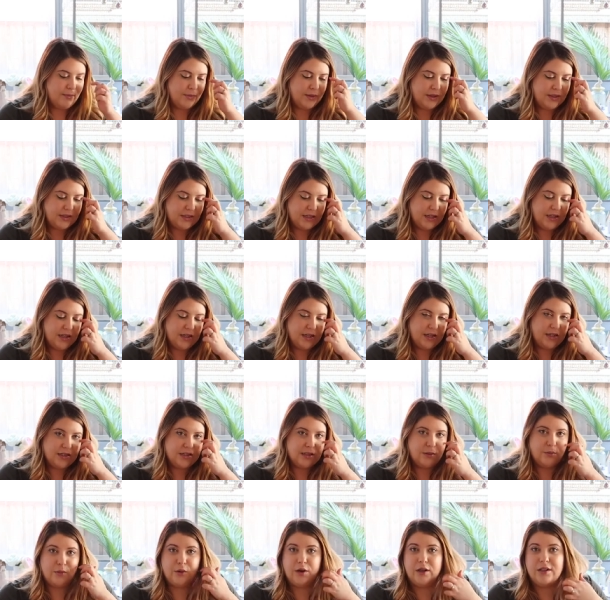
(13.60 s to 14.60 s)
These are
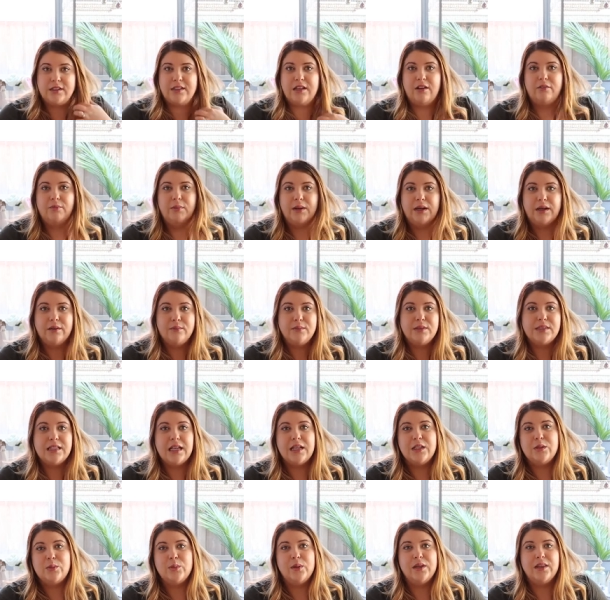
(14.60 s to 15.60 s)
some products I've been
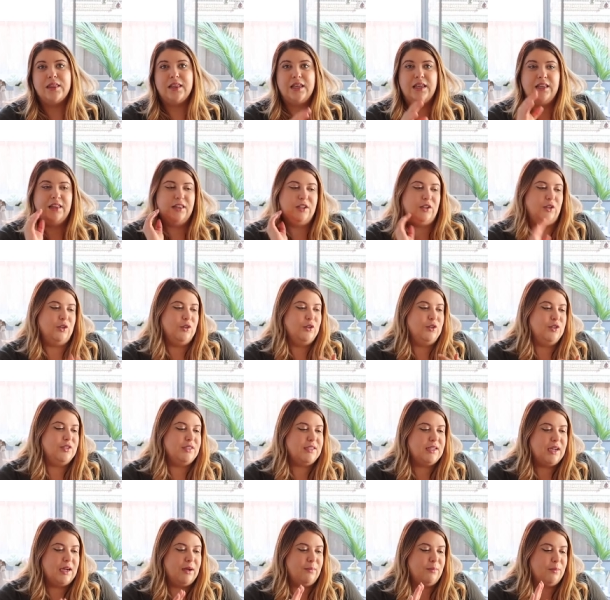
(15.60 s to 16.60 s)
obsessed with, either
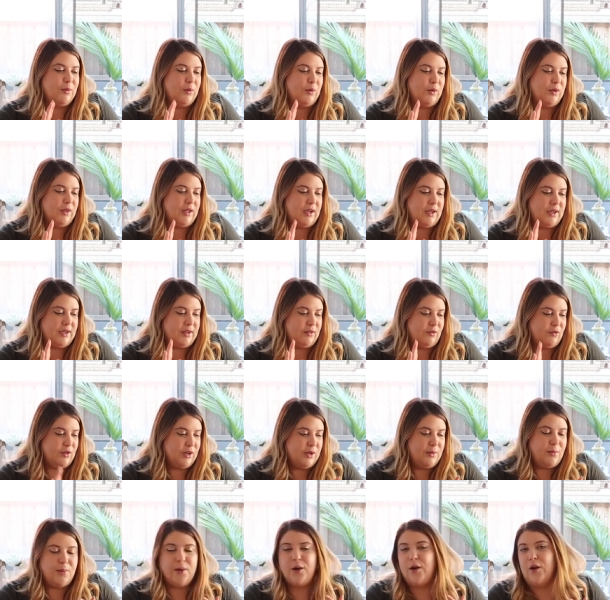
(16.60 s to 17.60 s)
used up or like
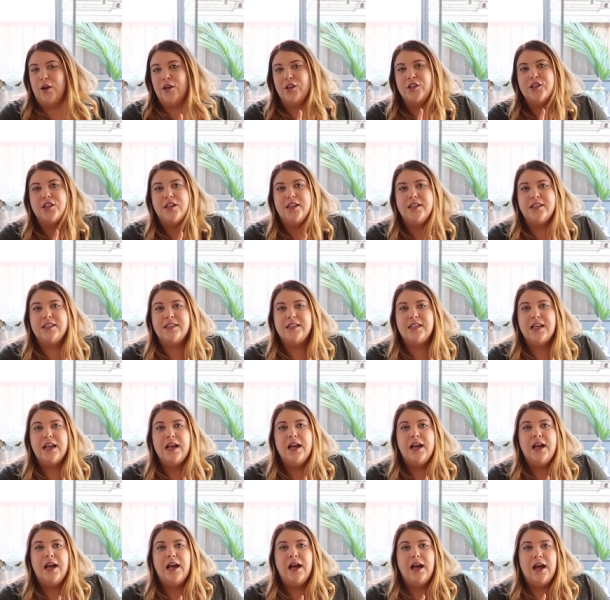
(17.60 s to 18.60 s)
repurchased.
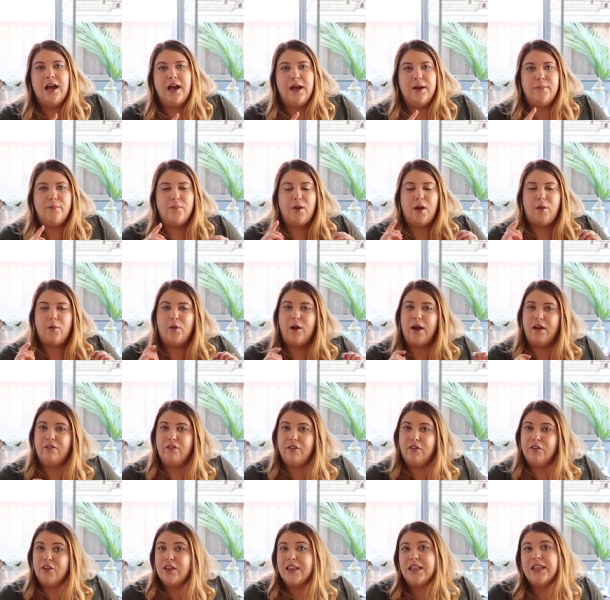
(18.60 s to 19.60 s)
I will
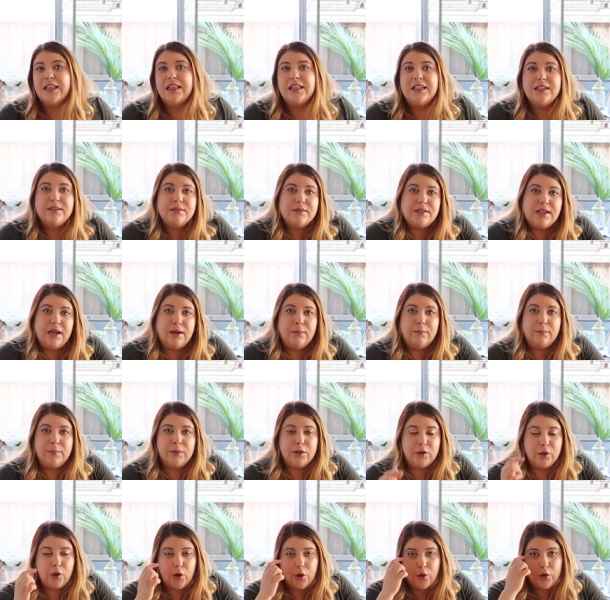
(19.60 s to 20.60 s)
have everything linked down
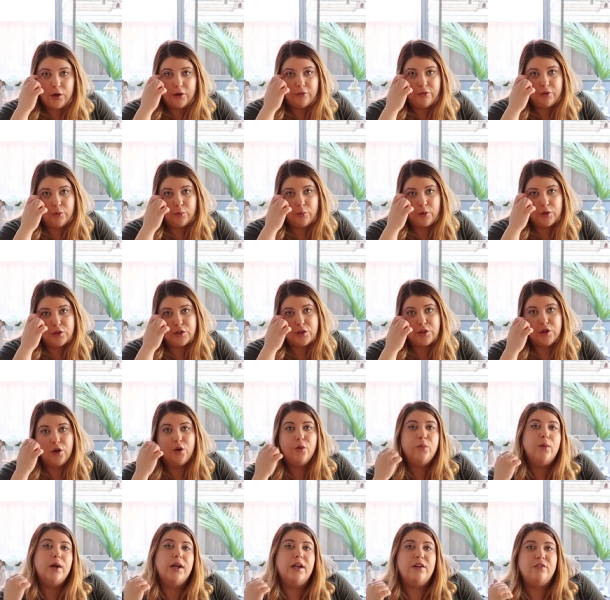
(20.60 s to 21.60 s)
below if you want to
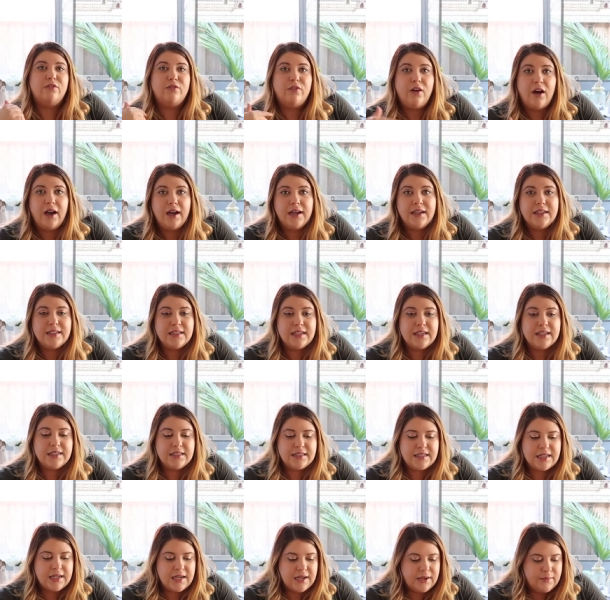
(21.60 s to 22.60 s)
know where to find
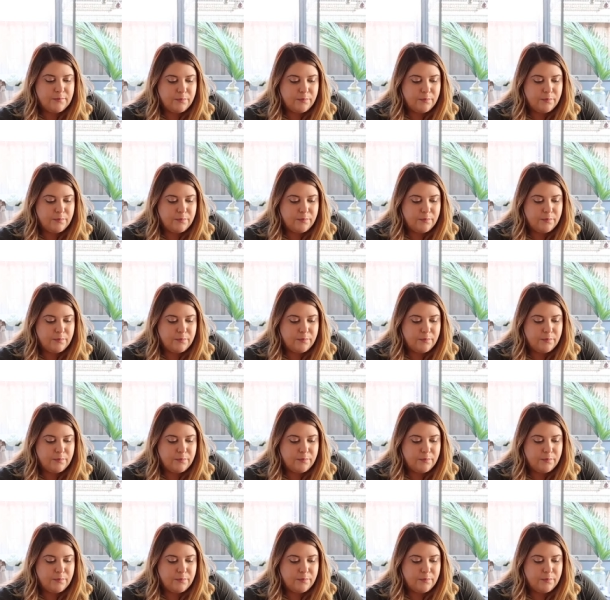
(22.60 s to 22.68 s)
it.